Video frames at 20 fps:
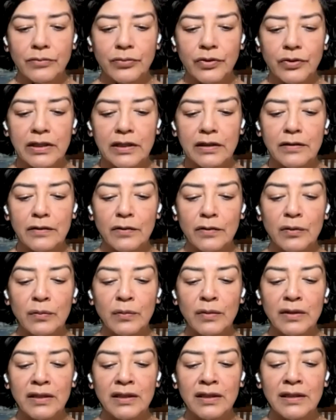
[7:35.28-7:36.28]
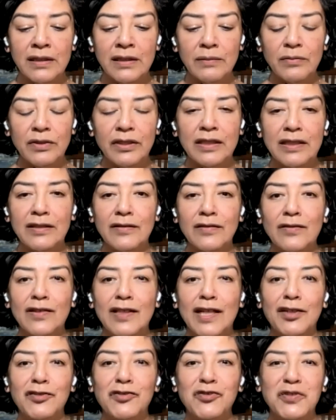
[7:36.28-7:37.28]
Breathe normally, breathe
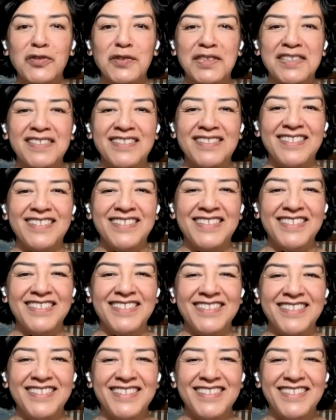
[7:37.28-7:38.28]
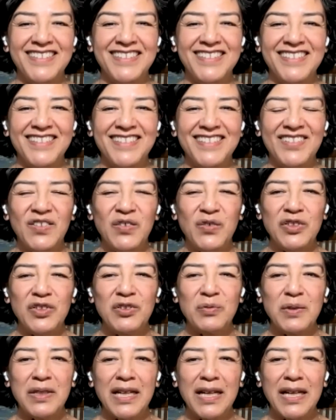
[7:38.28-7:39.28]
naturally.
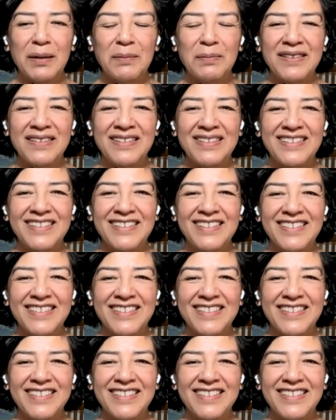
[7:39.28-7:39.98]
Notice what happened.